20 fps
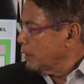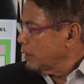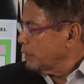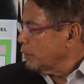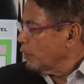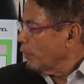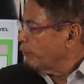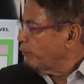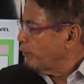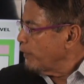
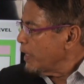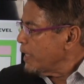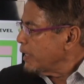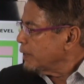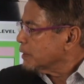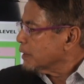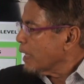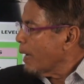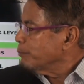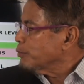Your
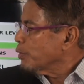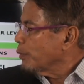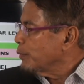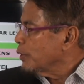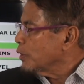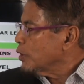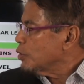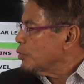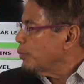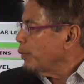feelings come from
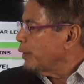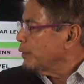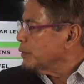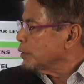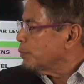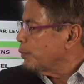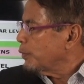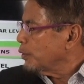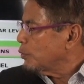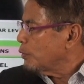the
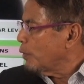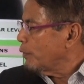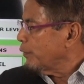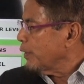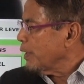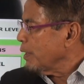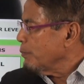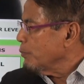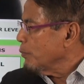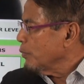spiritual
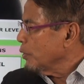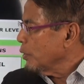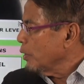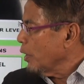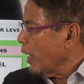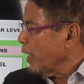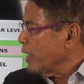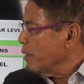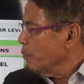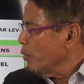realm.
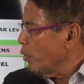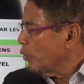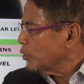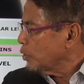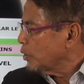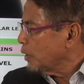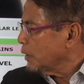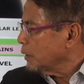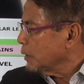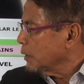Your
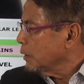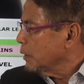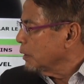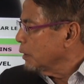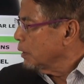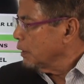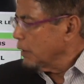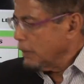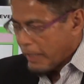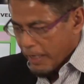emotion,
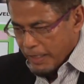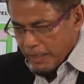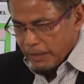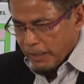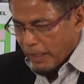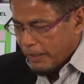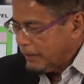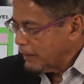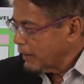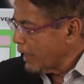the
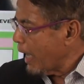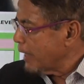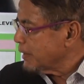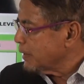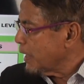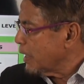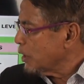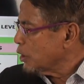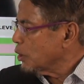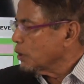
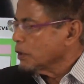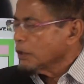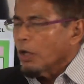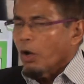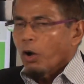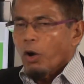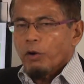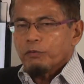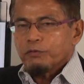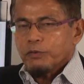internalization
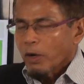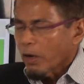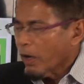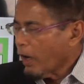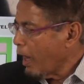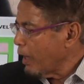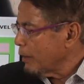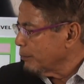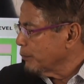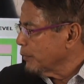of your
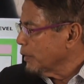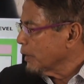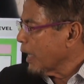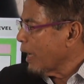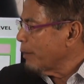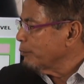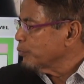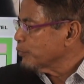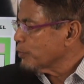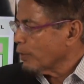qalb,
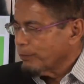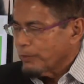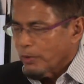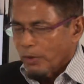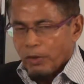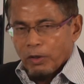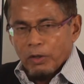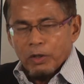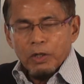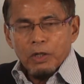comes from
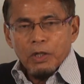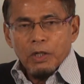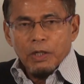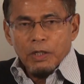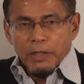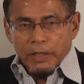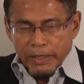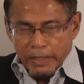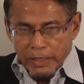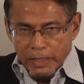your
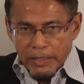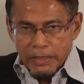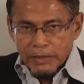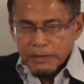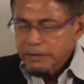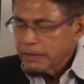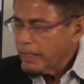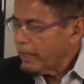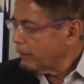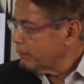inner
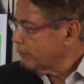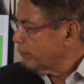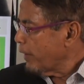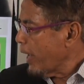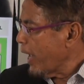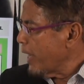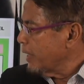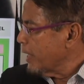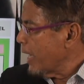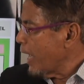self.
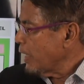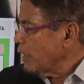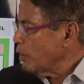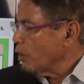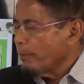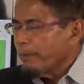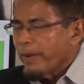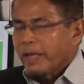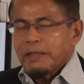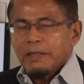And then
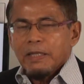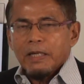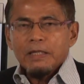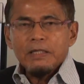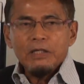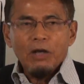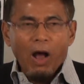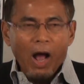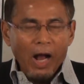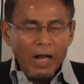your
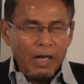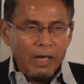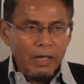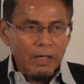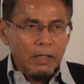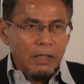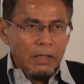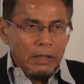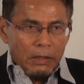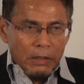mental, your
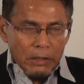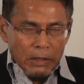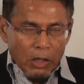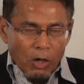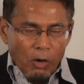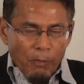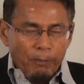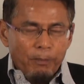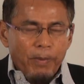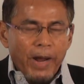akal,
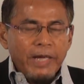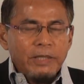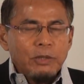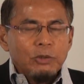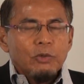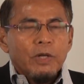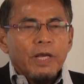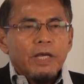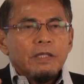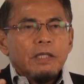combined
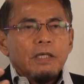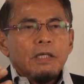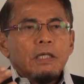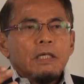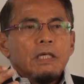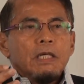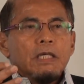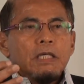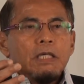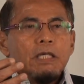together,
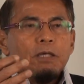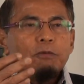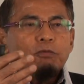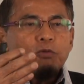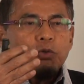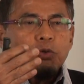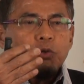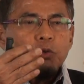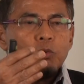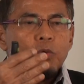
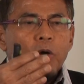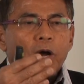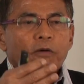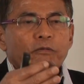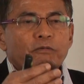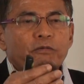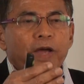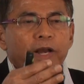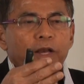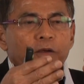gives you a
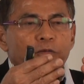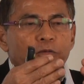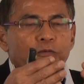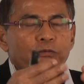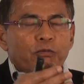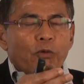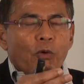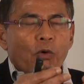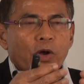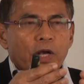very
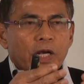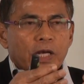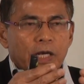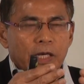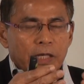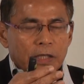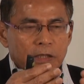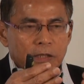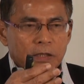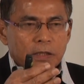
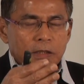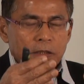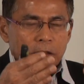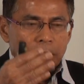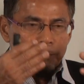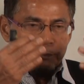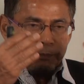focused